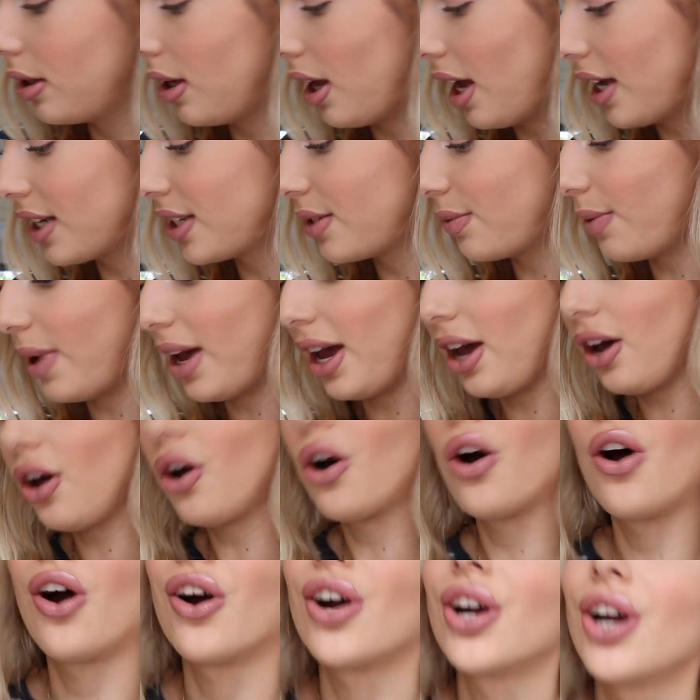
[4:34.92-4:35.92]
I
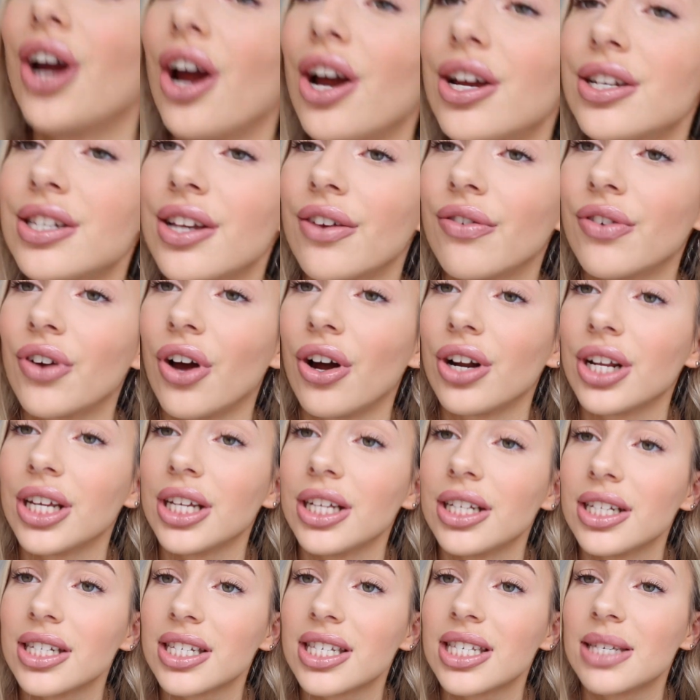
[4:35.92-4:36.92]
swear Oreos have
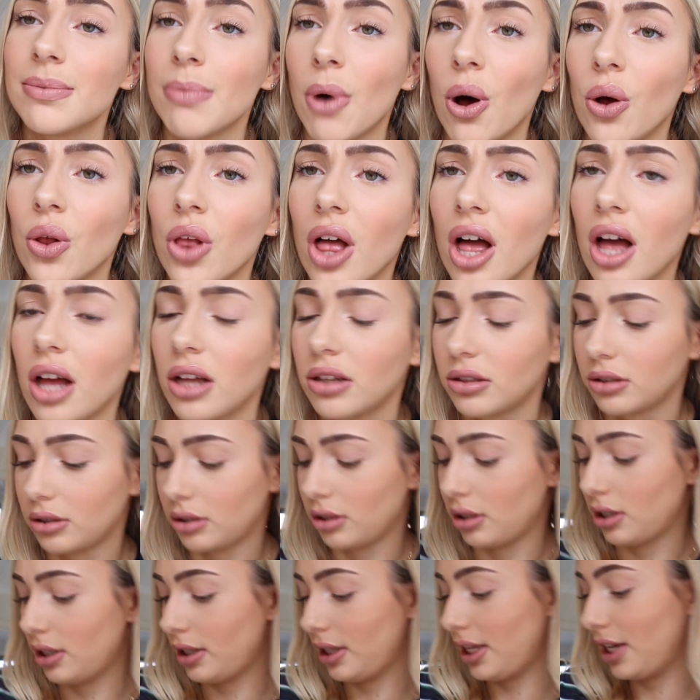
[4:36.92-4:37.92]
gotten smaller.
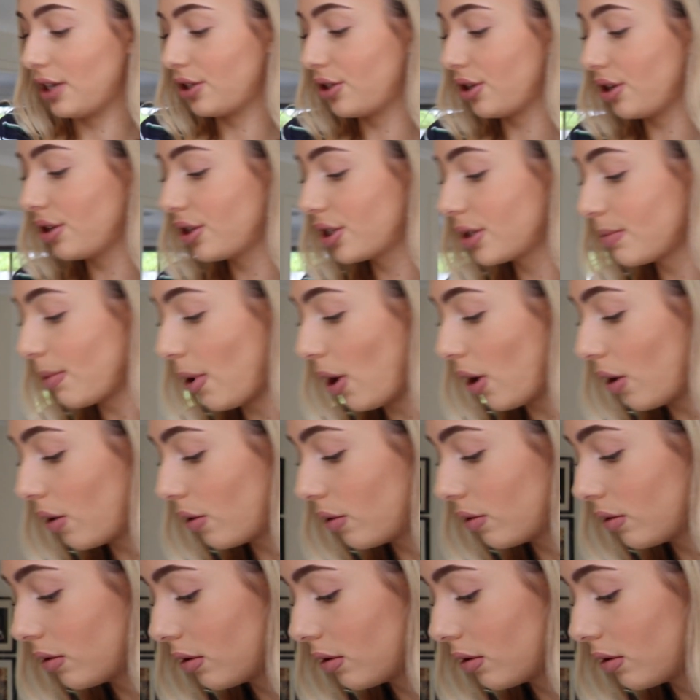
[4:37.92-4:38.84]
They're so small.